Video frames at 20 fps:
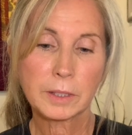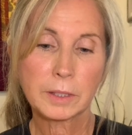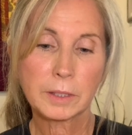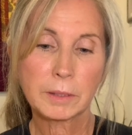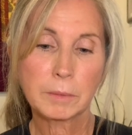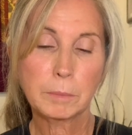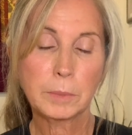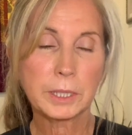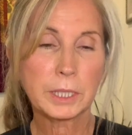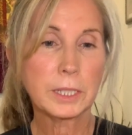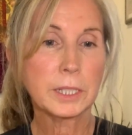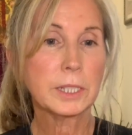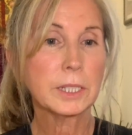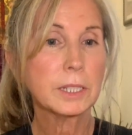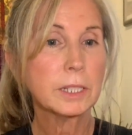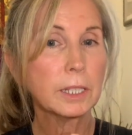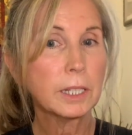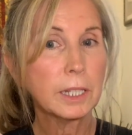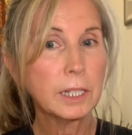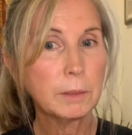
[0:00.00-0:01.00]
But to
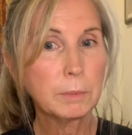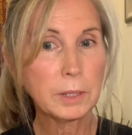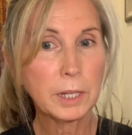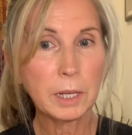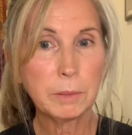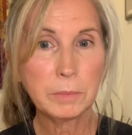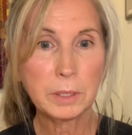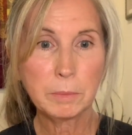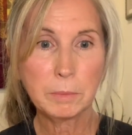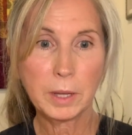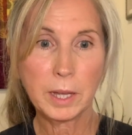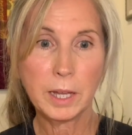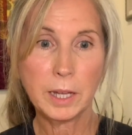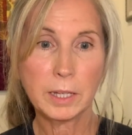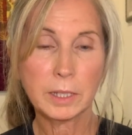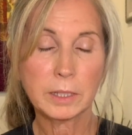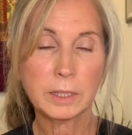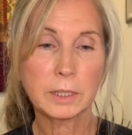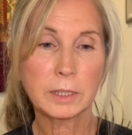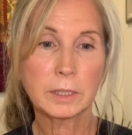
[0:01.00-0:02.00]
just keep coming
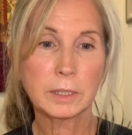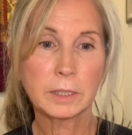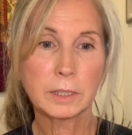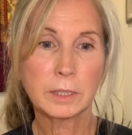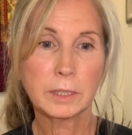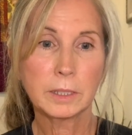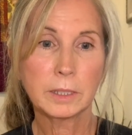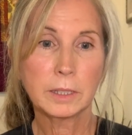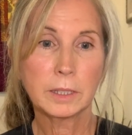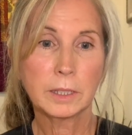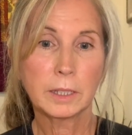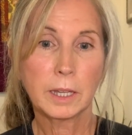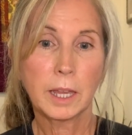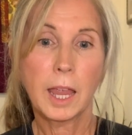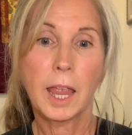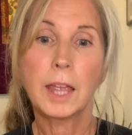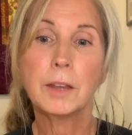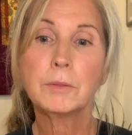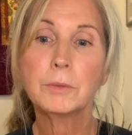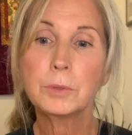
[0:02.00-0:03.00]
back.
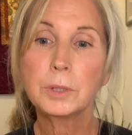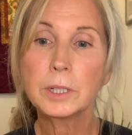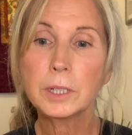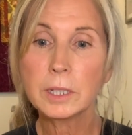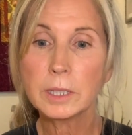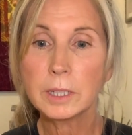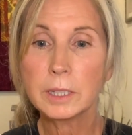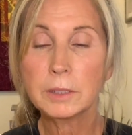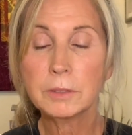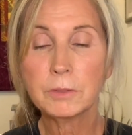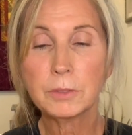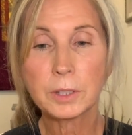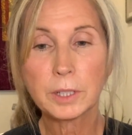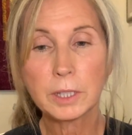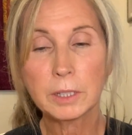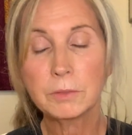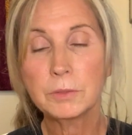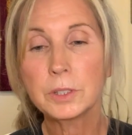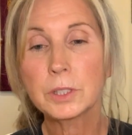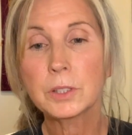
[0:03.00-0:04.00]
And really in
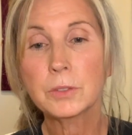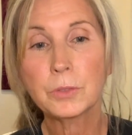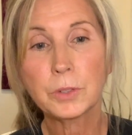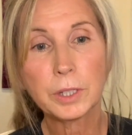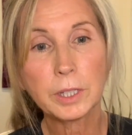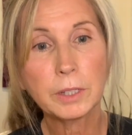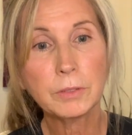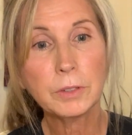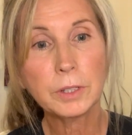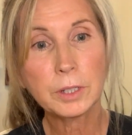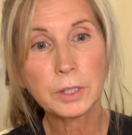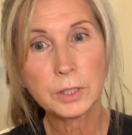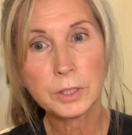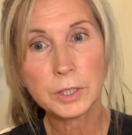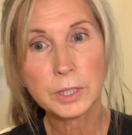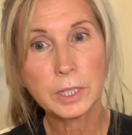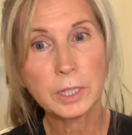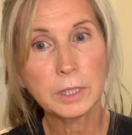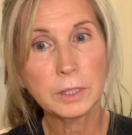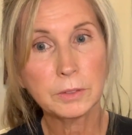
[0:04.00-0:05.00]
forgiveness, forgiving
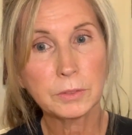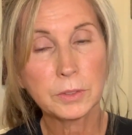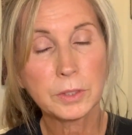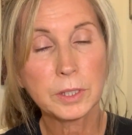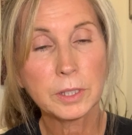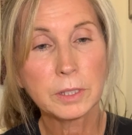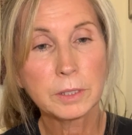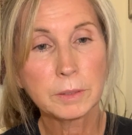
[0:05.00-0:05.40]
ourselves.